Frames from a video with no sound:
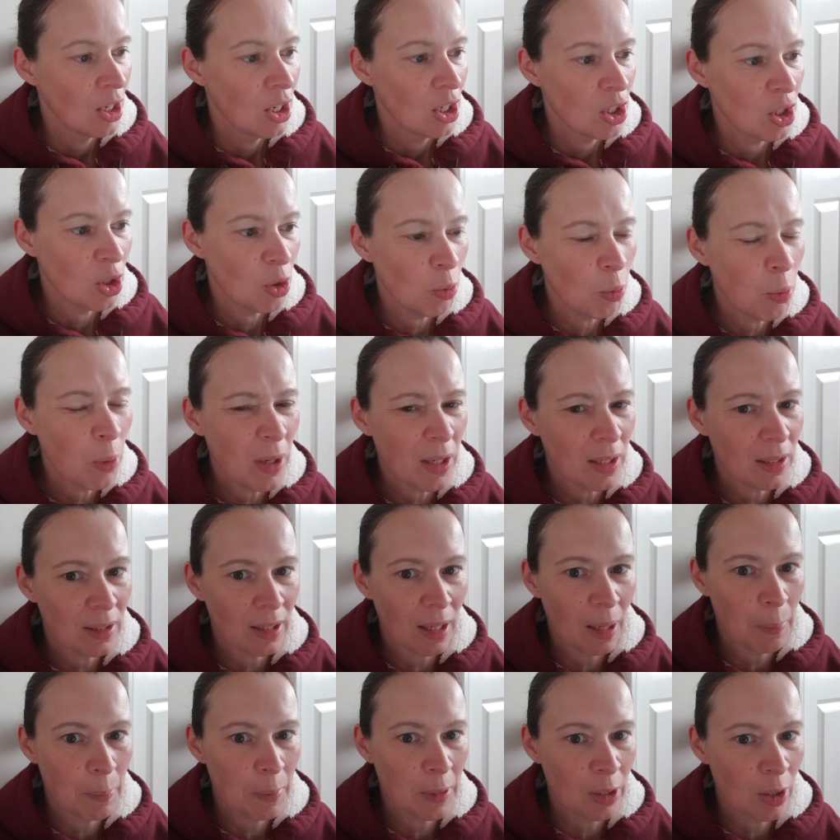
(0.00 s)
You will
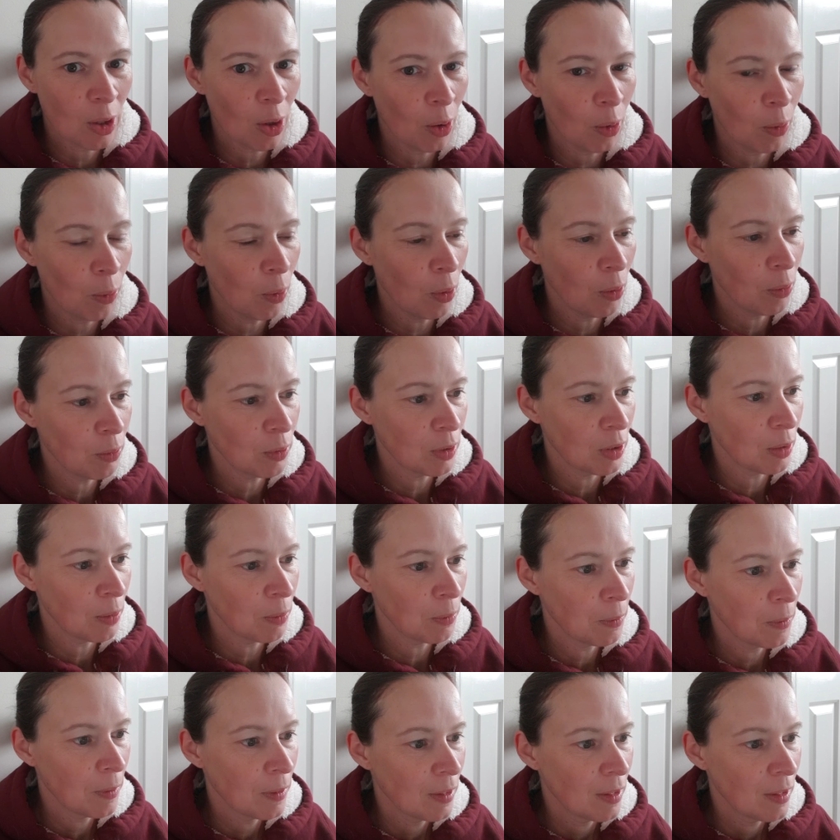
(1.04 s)
let me go, won't you?